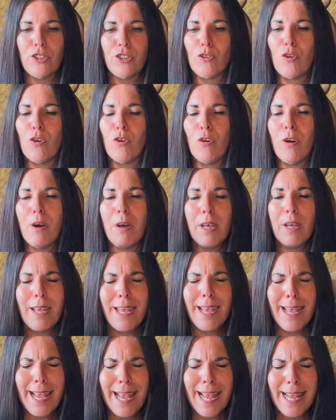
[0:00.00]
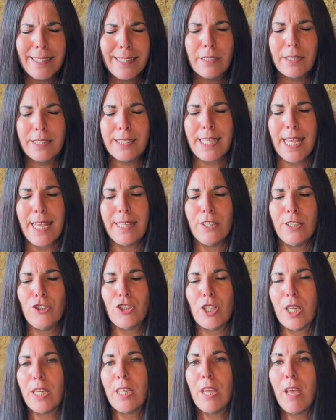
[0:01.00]
Your endless
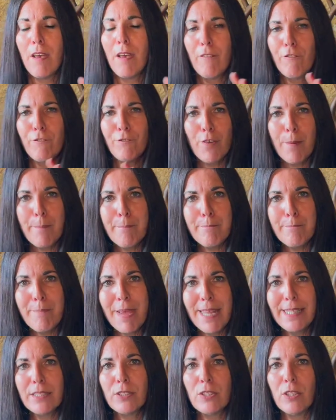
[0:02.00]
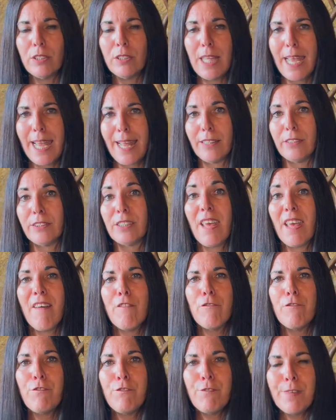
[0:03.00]
energy for mental health,
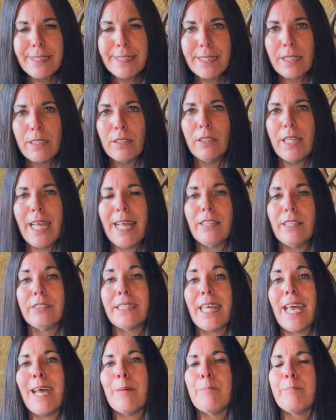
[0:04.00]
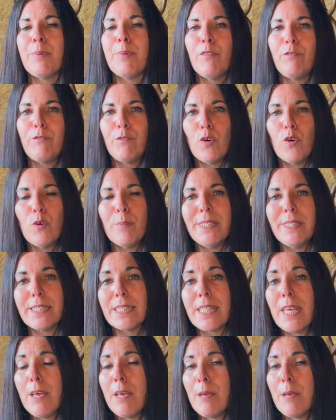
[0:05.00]
physical health and performance.